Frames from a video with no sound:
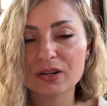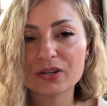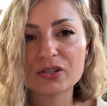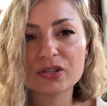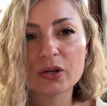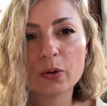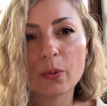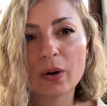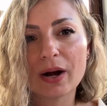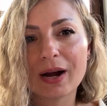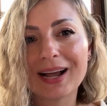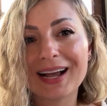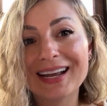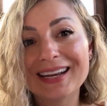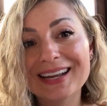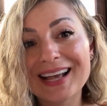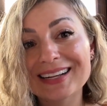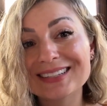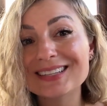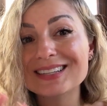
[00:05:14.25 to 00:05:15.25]
So we're
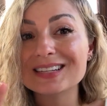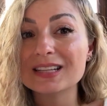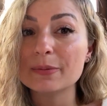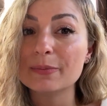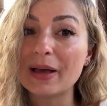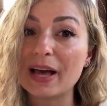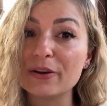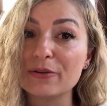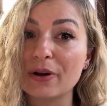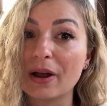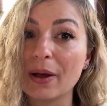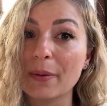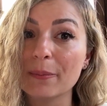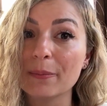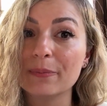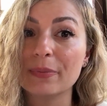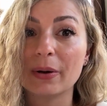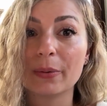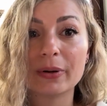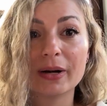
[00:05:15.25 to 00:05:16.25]
connected to the
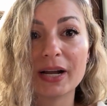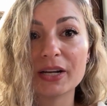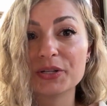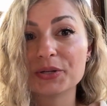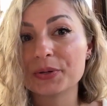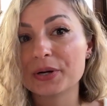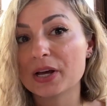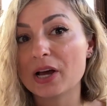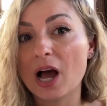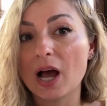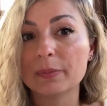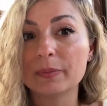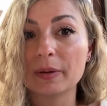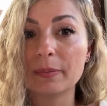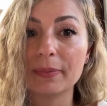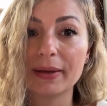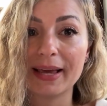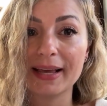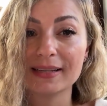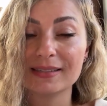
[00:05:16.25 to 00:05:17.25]
bedroom, but we're not doing a copy
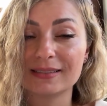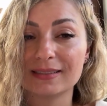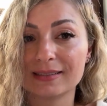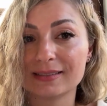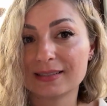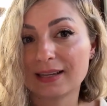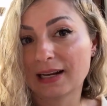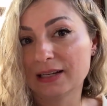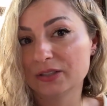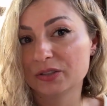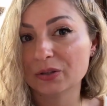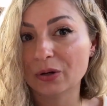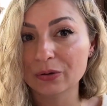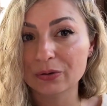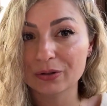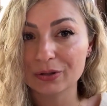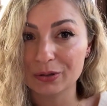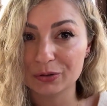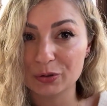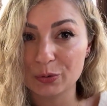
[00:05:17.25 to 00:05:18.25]
paste. It's got its
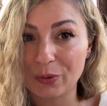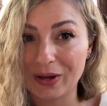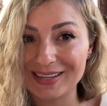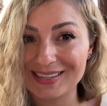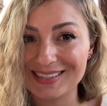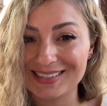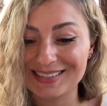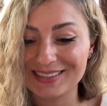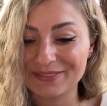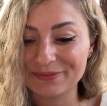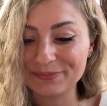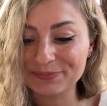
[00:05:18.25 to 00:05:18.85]
own little twist.